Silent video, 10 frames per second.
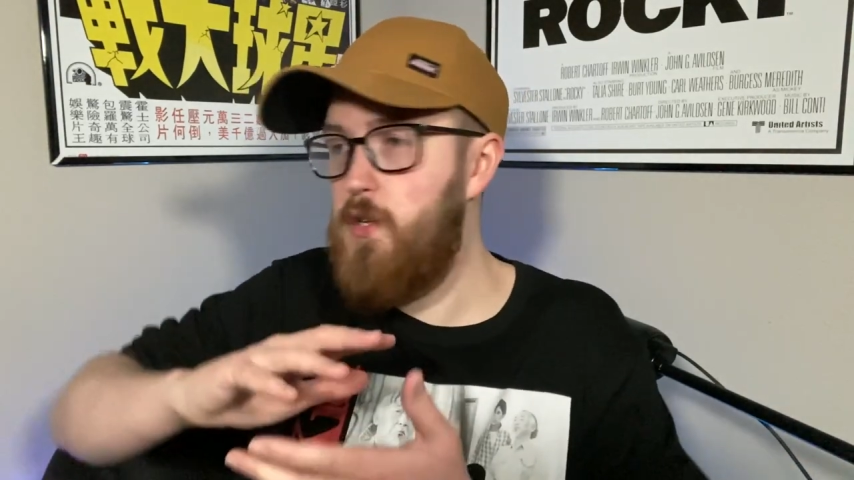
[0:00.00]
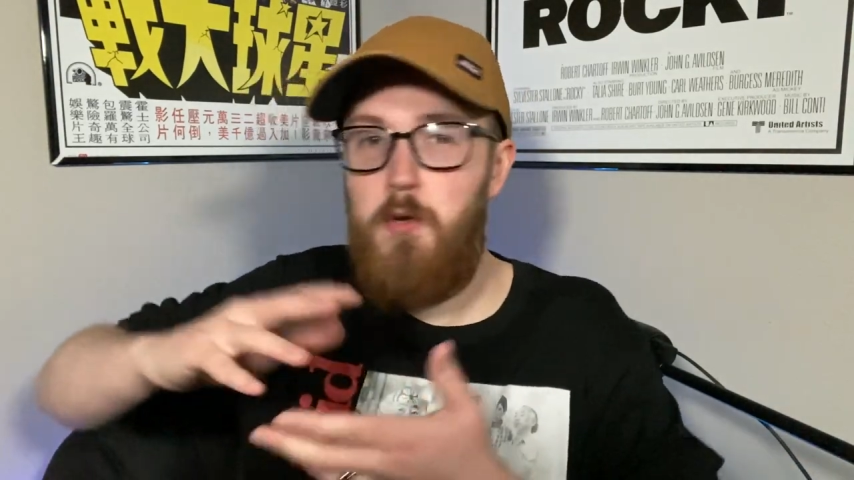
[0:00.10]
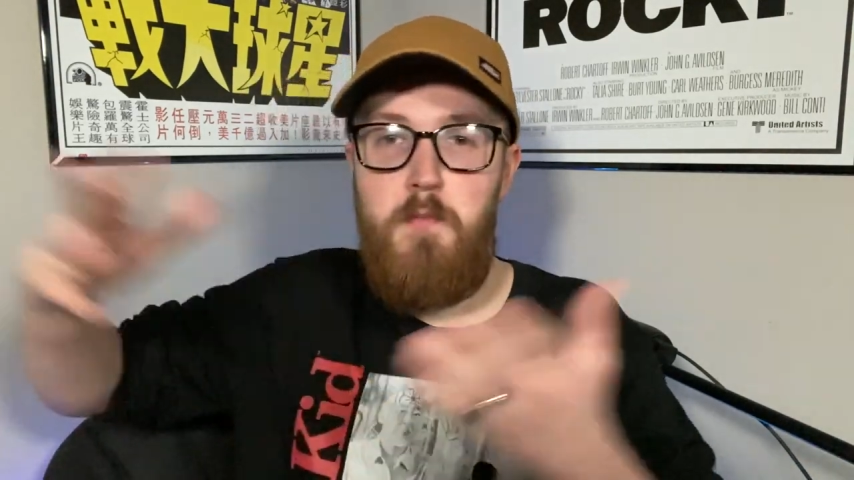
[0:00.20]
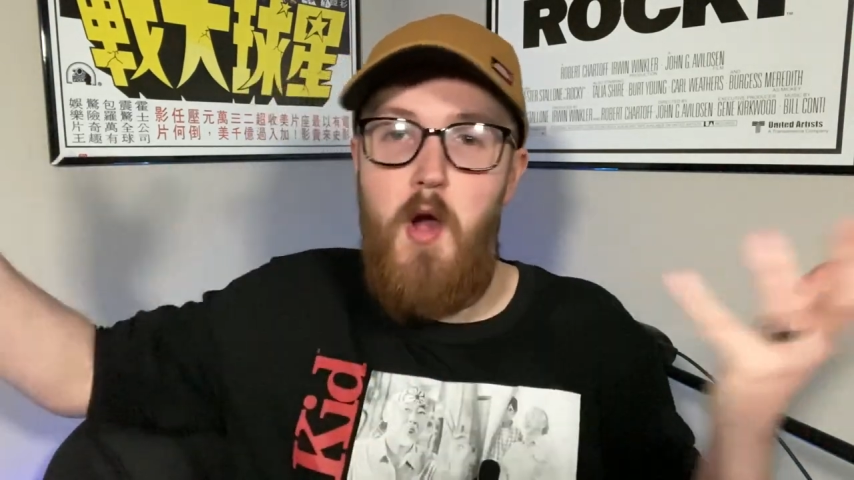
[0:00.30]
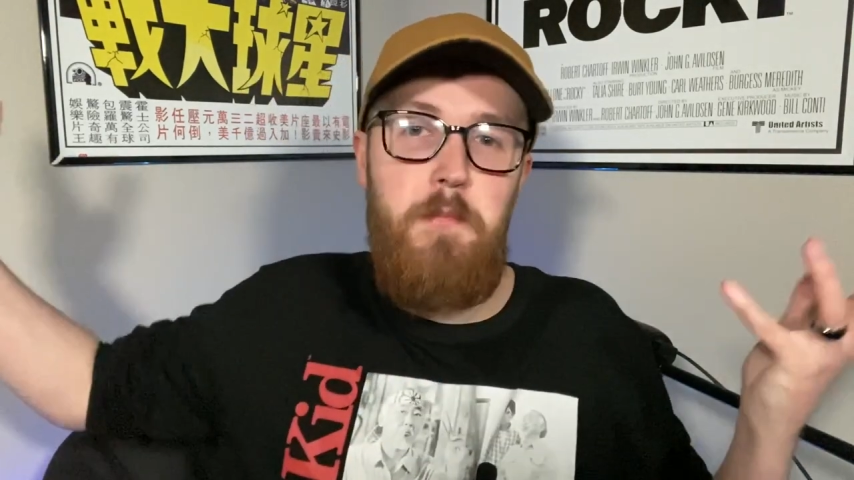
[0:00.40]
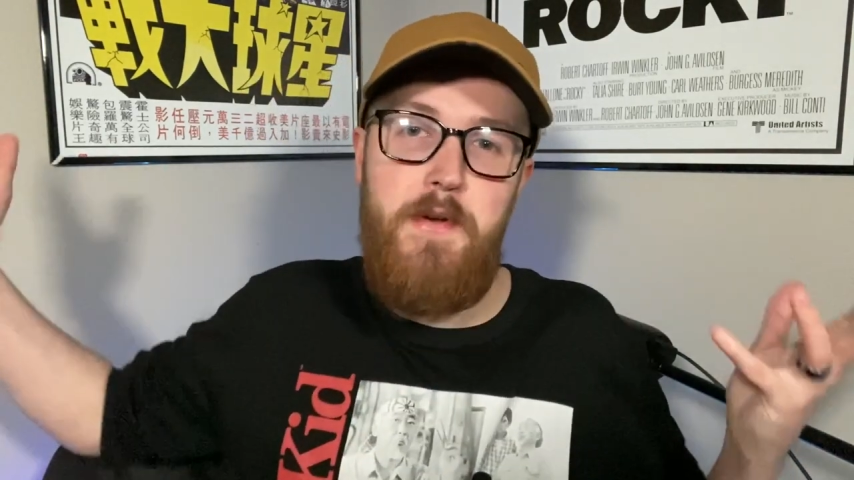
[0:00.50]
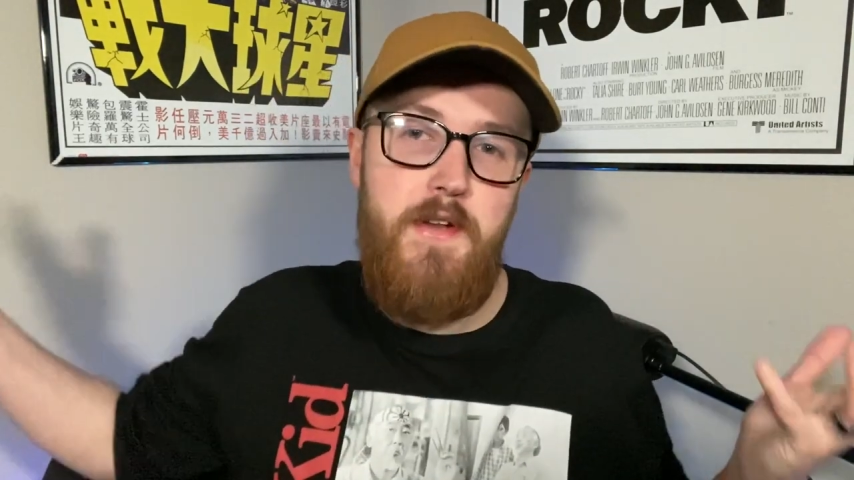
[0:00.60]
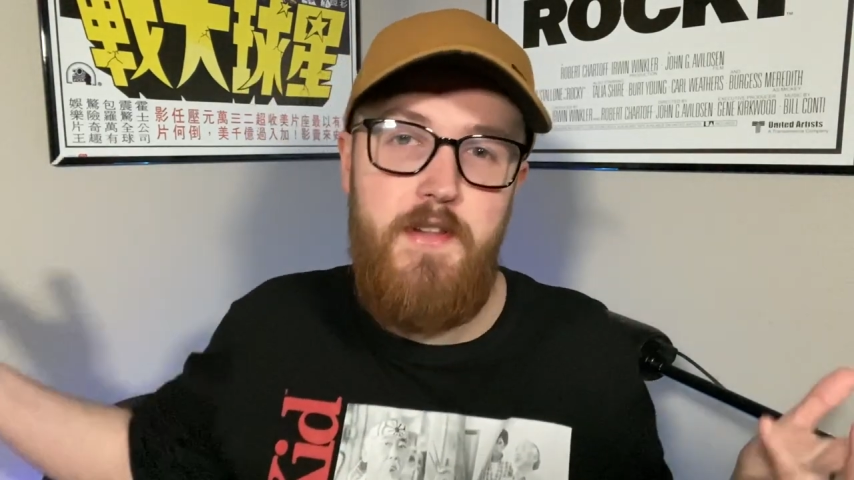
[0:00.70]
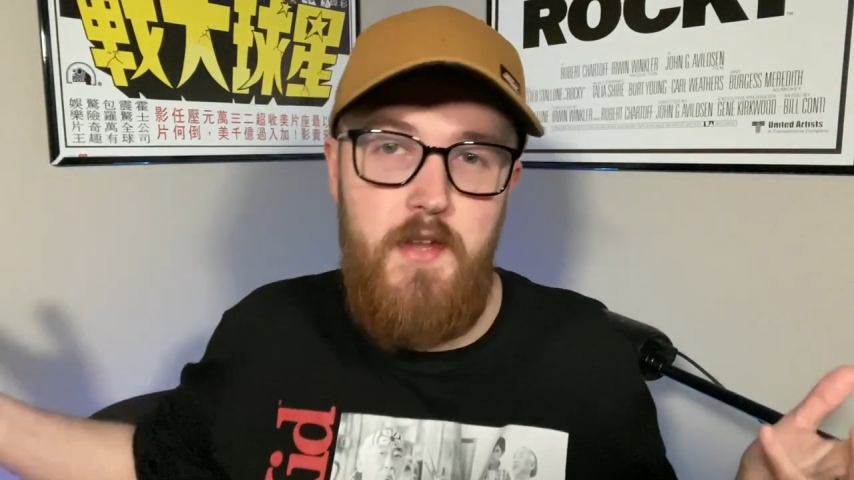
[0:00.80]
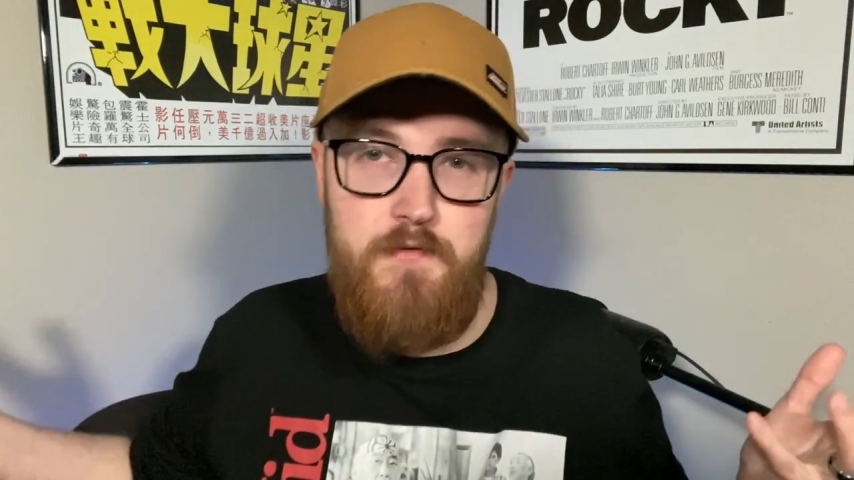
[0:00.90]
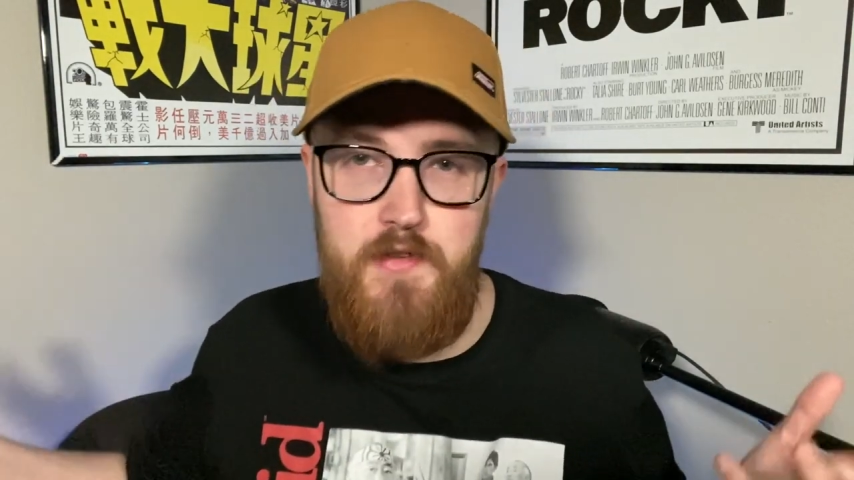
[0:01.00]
you're probably gonna love